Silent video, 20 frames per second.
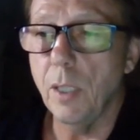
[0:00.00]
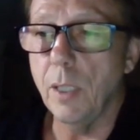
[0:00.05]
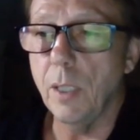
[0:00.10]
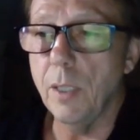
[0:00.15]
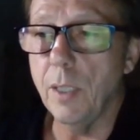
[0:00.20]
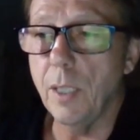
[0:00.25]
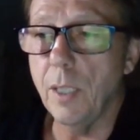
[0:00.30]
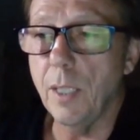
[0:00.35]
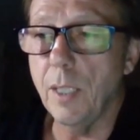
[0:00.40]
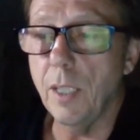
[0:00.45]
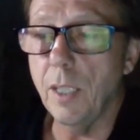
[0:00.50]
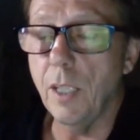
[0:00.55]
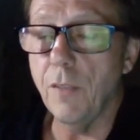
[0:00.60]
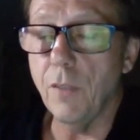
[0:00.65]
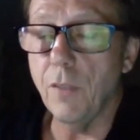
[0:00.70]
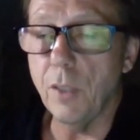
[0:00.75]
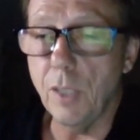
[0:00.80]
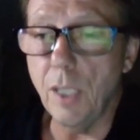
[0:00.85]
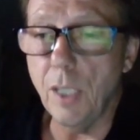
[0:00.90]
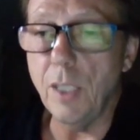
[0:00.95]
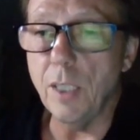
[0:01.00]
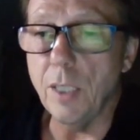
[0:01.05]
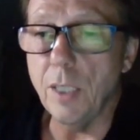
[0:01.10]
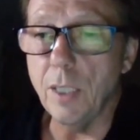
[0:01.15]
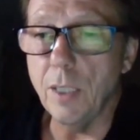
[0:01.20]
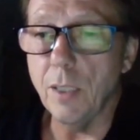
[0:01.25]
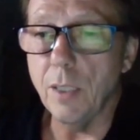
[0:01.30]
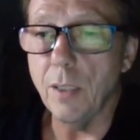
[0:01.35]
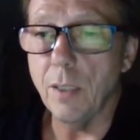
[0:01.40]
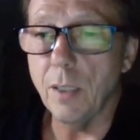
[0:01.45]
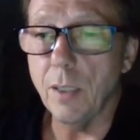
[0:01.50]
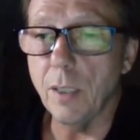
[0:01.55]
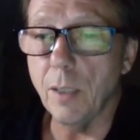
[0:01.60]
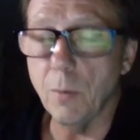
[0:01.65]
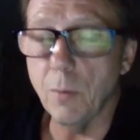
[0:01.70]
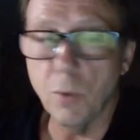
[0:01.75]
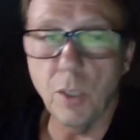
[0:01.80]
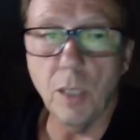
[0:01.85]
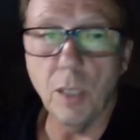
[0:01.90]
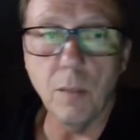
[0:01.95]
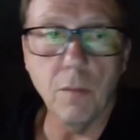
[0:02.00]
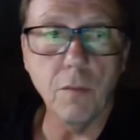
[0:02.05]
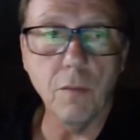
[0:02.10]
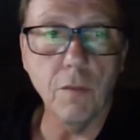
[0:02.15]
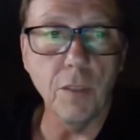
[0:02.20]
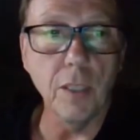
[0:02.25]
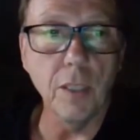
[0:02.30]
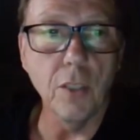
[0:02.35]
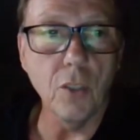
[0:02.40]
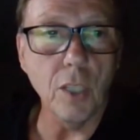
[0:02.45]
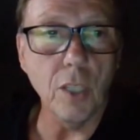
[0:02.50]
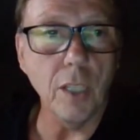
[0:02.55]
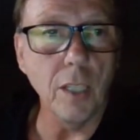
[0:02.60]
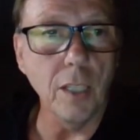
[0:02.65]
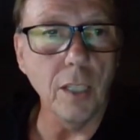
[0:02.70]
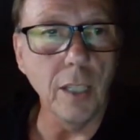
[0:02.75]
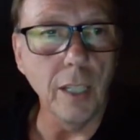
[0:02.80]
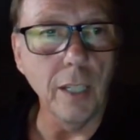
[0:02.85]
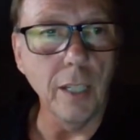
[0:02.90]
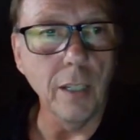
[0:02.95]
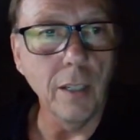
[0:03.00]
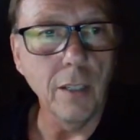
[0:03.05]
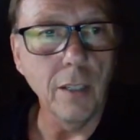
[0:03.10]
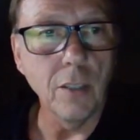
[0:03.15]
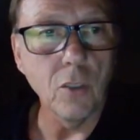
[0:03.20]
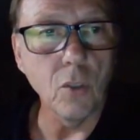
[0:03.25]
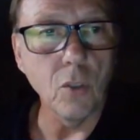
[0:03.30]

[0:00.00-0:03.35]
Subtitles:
And then if I did eat, I was then feeling sick again.